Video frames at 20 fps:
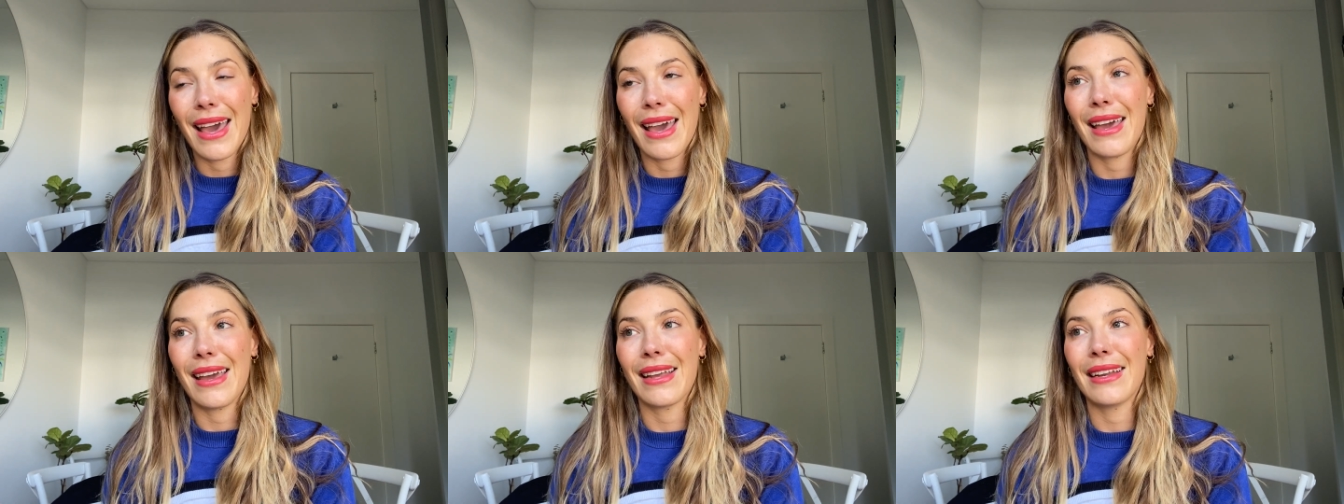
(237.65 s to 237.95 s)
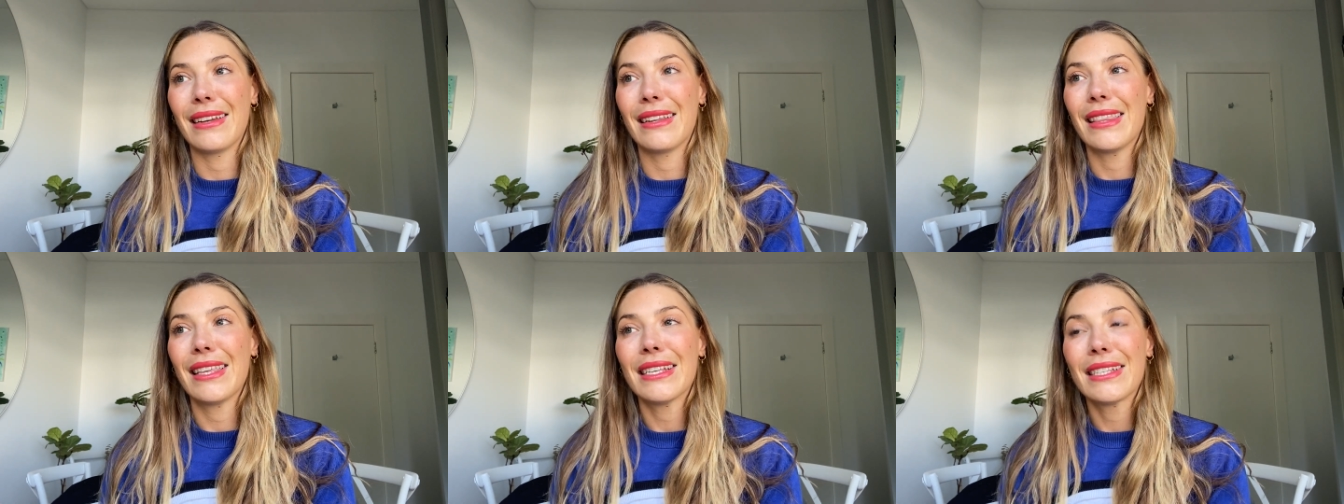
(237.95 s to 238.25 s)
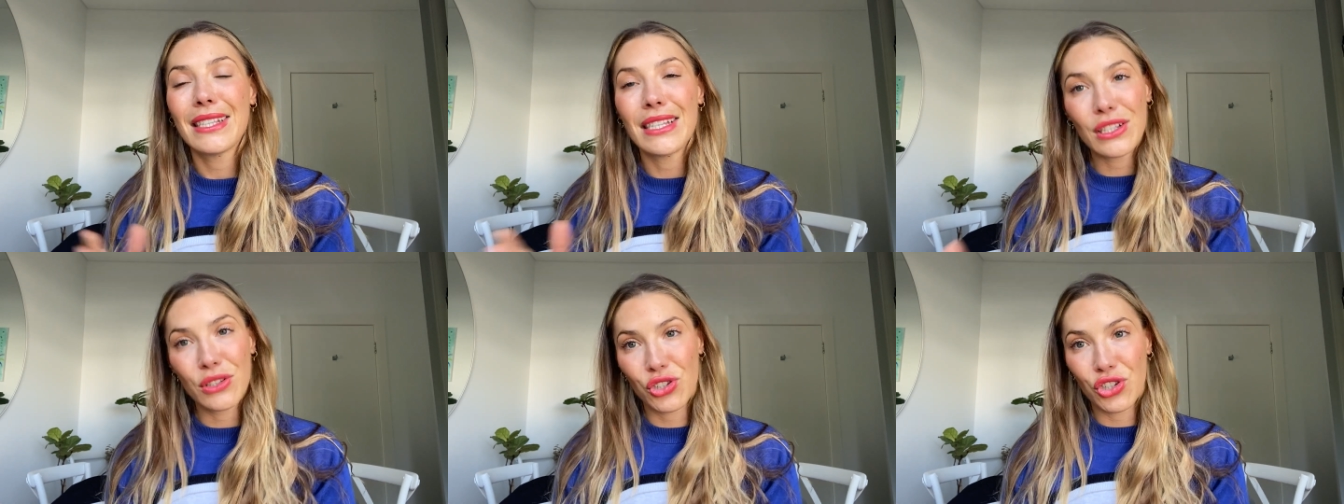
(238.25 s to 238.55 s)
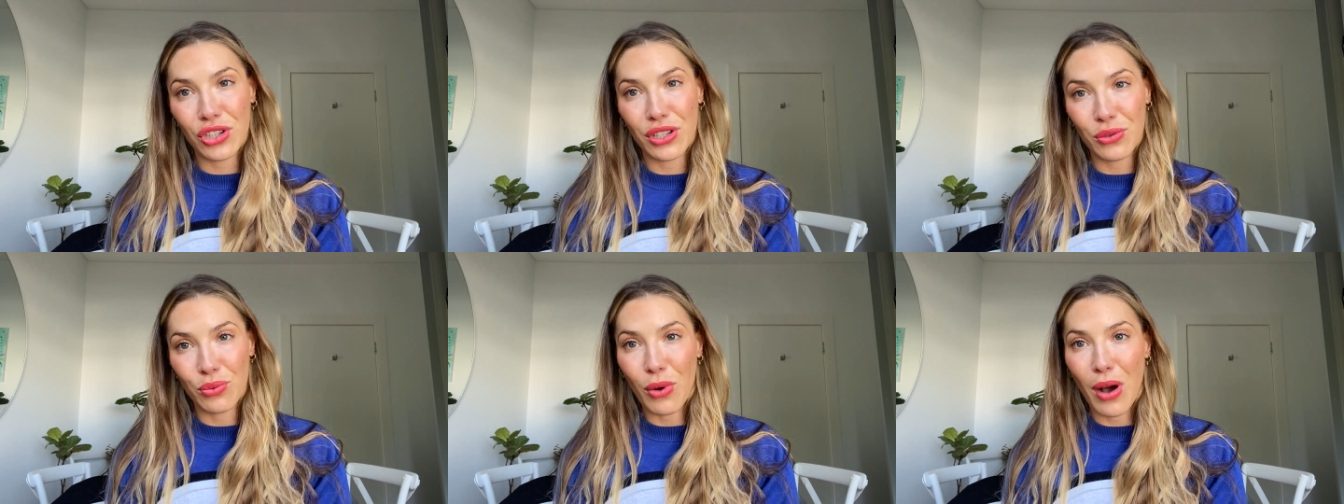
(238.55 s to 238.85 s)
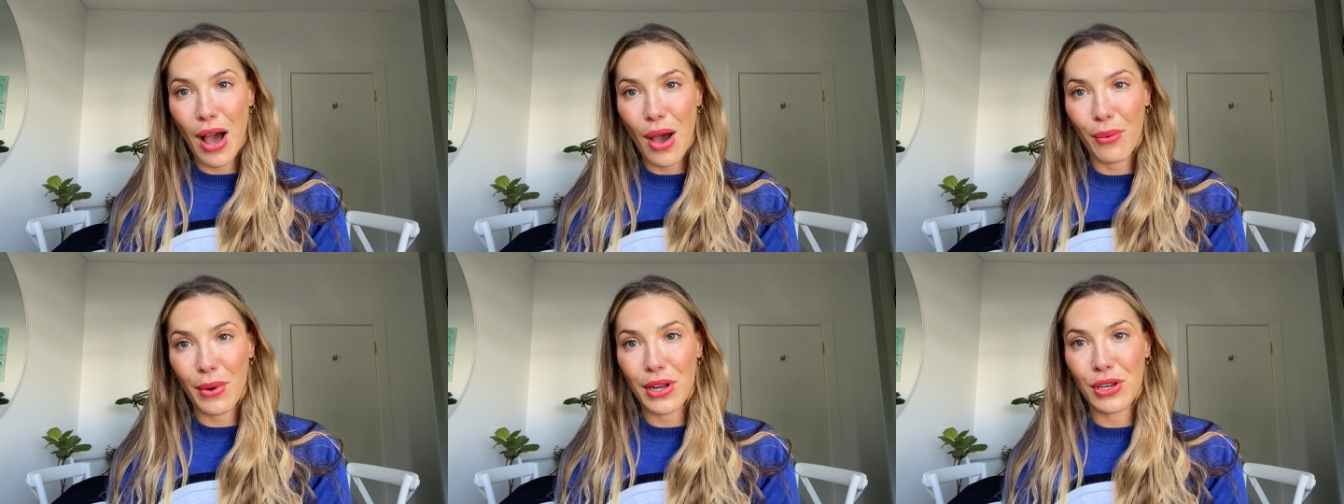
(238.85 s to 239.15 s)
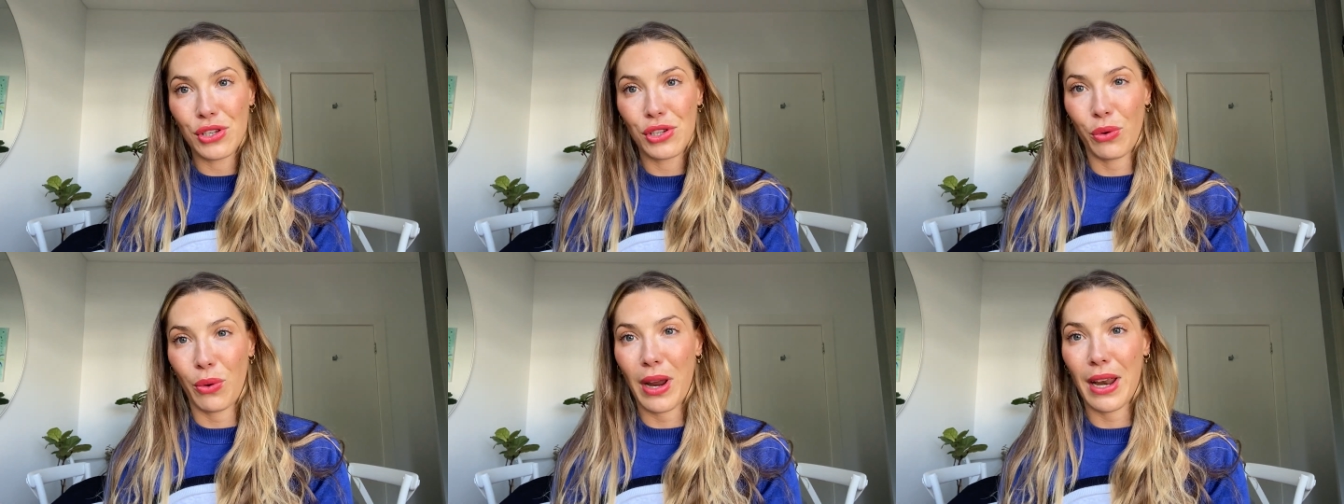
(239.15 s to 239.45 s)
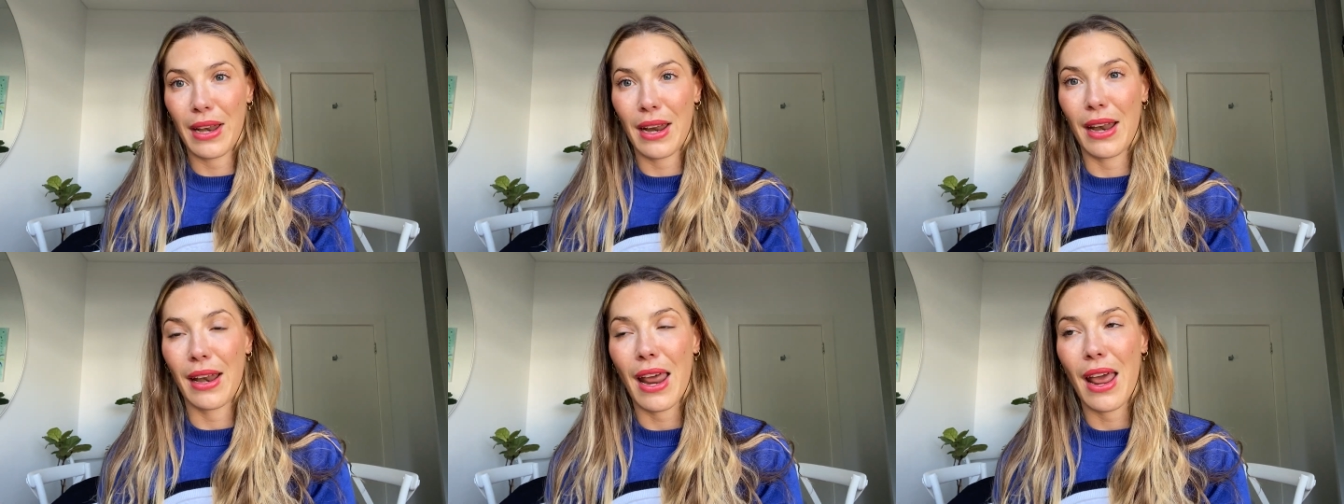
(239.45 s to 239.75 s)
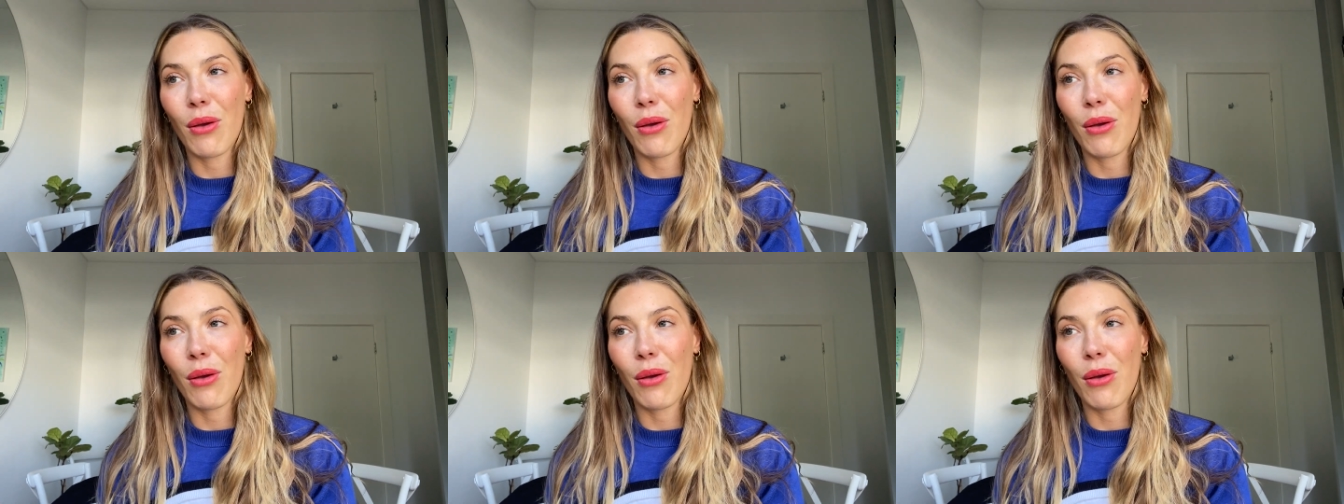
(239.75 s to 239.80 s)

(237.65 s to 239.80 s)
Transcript: And this is just why we're doing it.